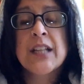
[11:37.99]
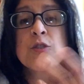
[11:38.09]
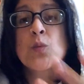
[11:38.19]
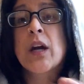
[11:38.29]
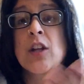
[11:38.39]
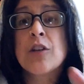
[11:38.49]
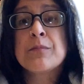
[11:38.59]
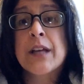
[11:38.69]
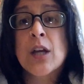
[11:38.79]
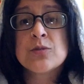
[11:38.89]
hence why a lot
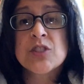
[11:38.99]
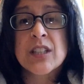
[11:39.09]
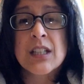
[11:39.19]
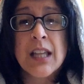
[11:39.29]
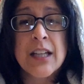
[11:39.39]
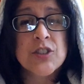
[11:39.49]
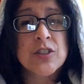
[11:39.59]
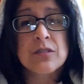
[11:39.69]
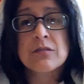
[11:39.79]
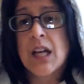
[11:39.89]
of my OG
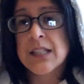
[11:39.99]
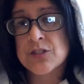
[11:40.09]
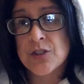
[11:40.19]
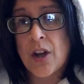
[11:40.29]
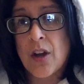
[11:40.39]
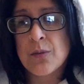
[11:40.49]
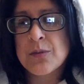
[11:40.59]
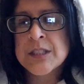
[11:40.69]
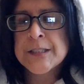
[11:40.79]
collection had to go.